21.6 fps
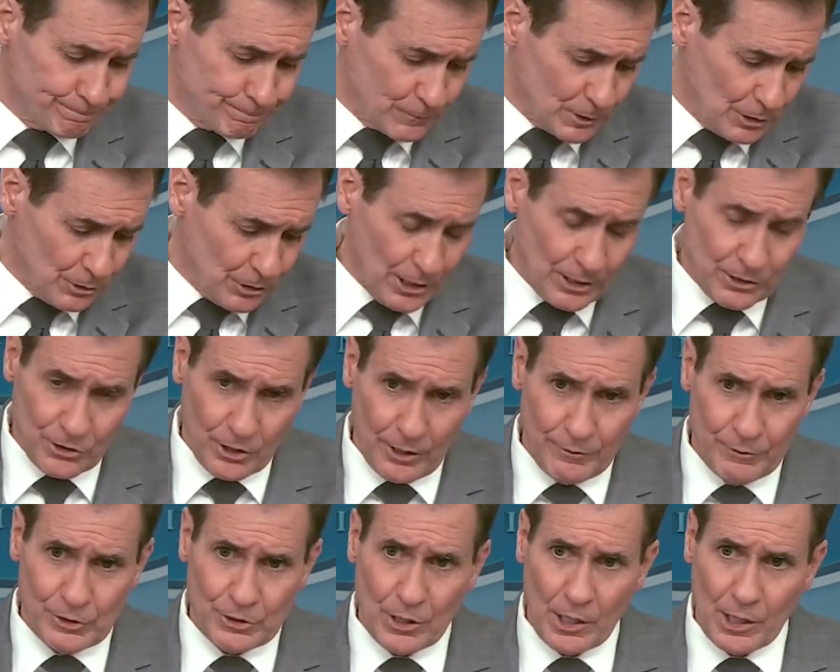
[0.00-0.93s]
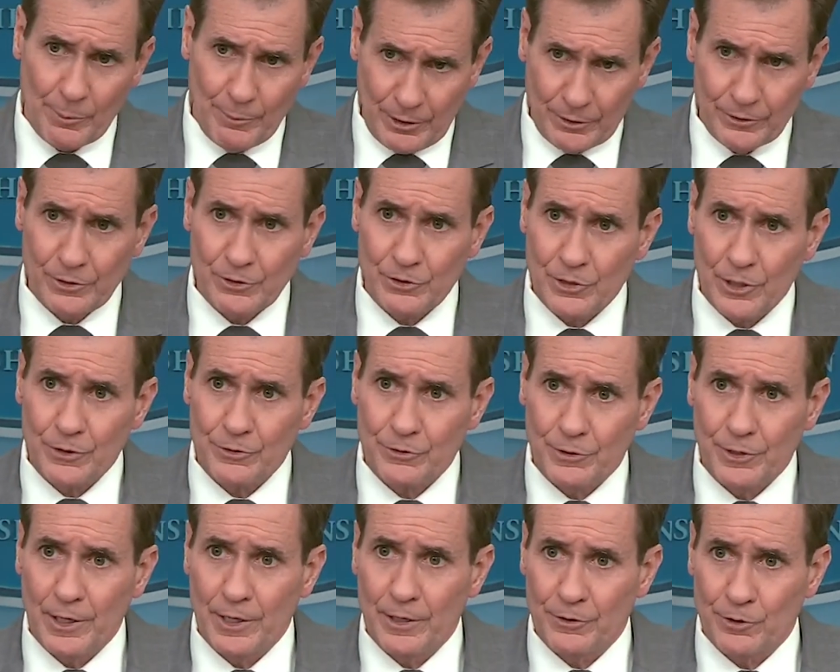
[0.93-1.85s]
Jake Sullivan talk about this
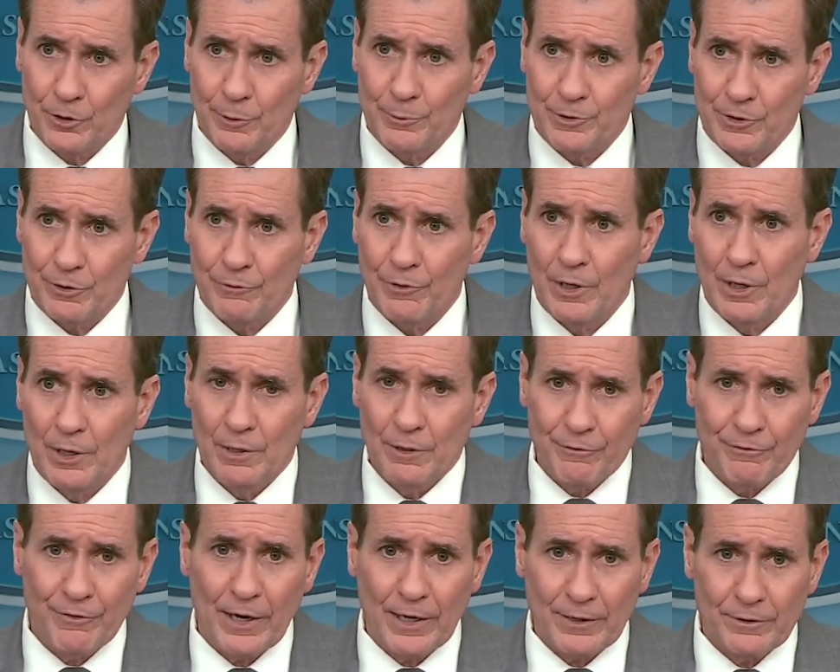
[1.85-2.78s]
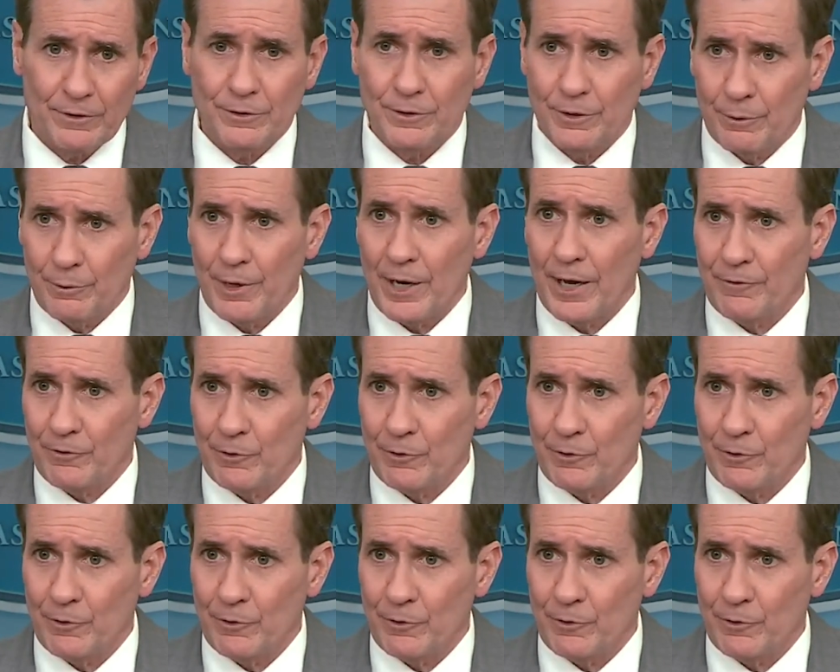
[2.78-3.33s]
yesterday in terms of the fact that there would have to